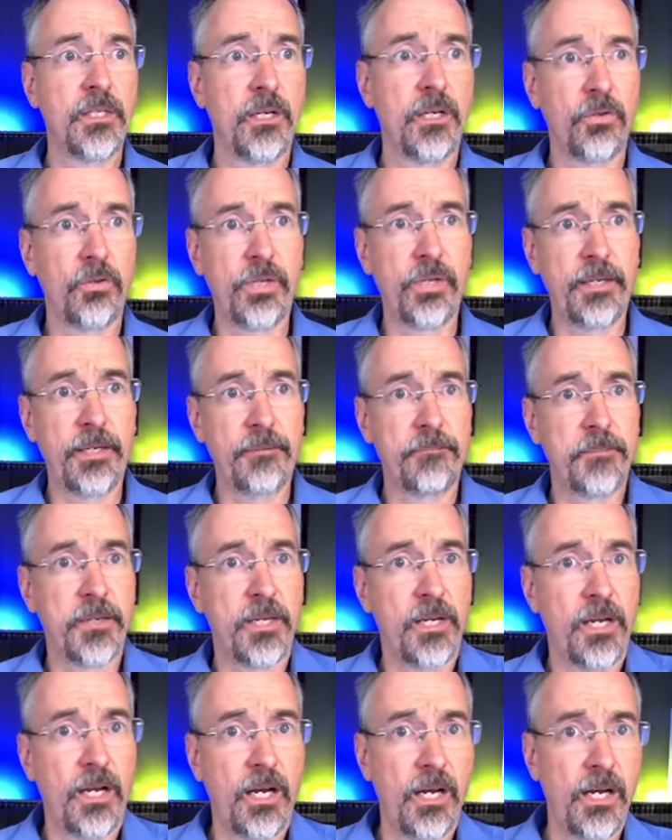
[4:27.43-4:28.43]
Okay.
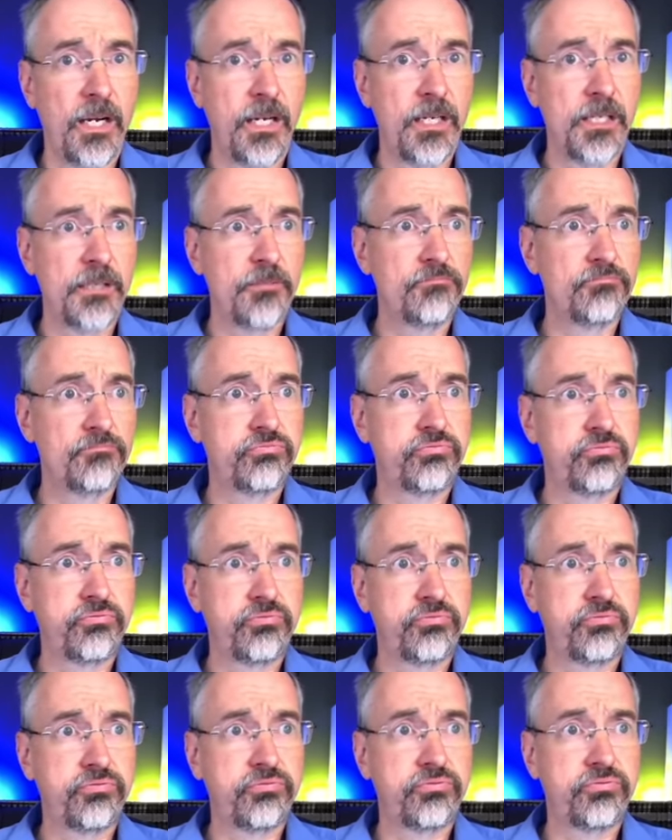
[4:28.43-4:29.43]

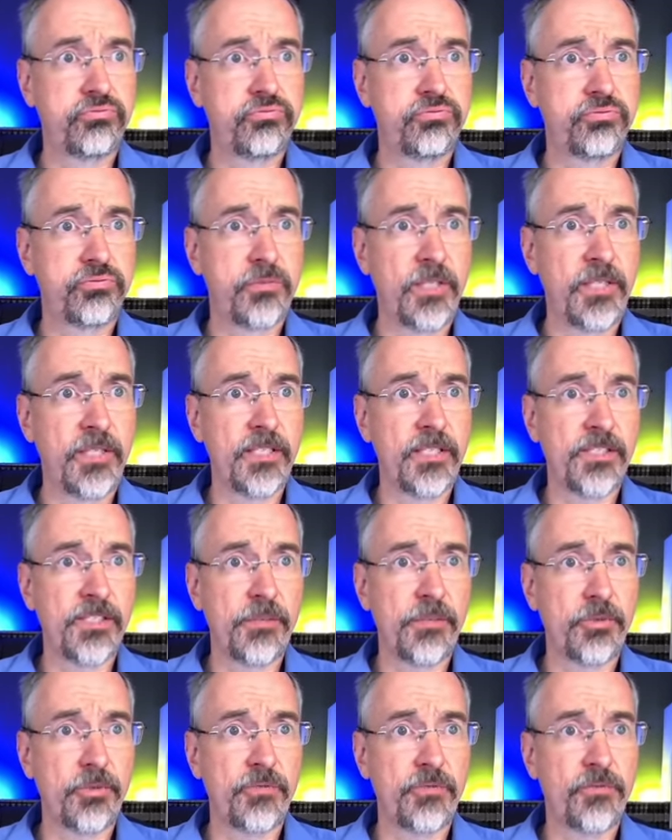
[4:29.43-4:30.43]
Then on
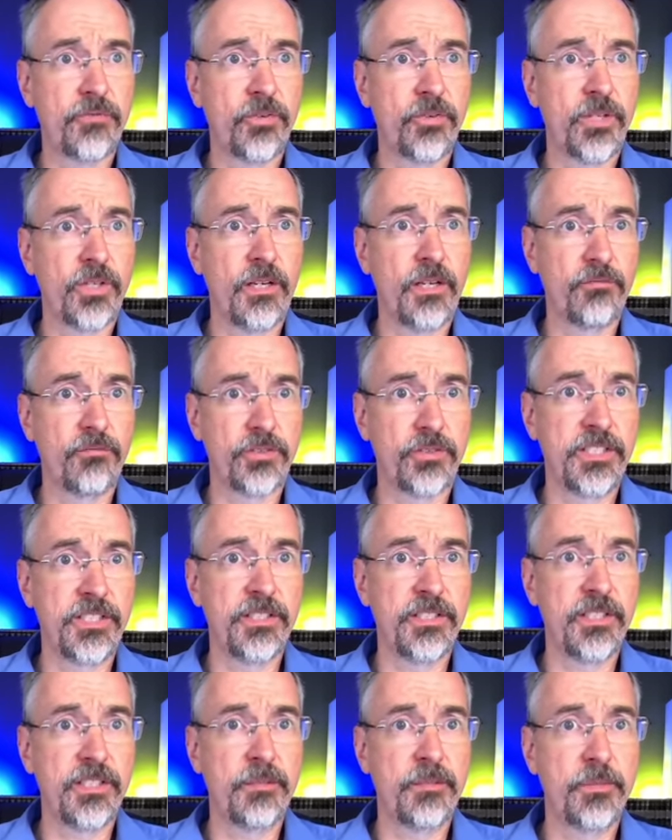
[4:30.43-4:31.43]
December 1st, I
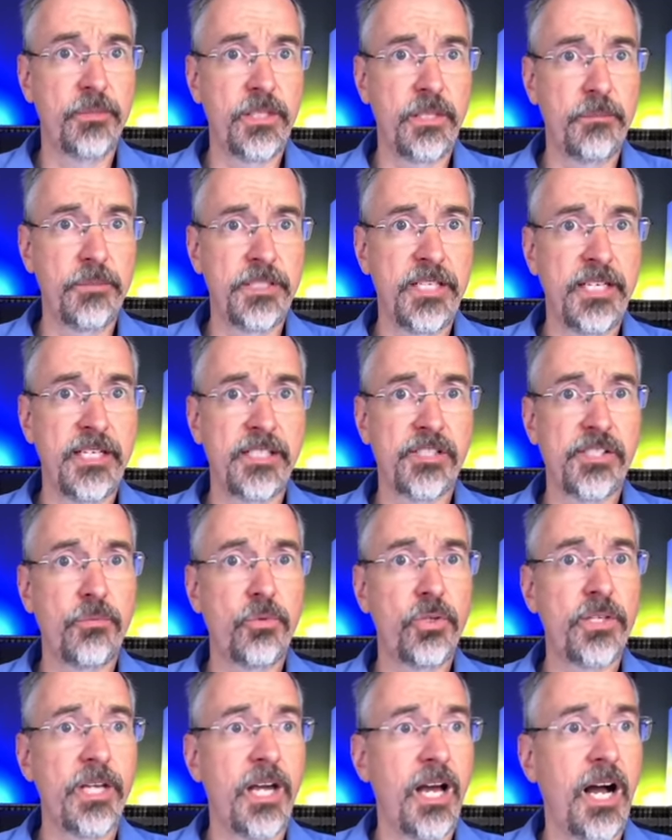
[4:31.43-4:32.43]
received imitating
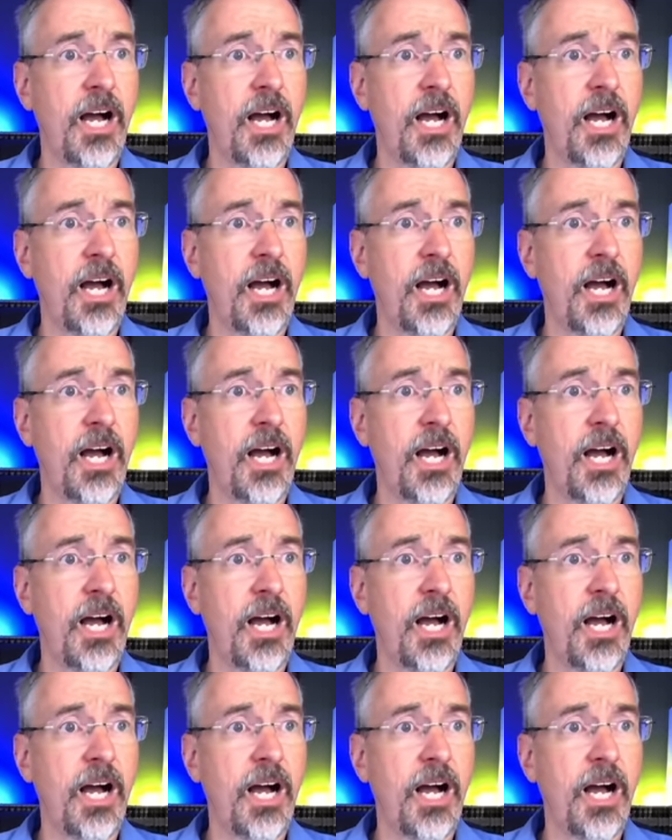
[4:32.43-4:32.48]
someone.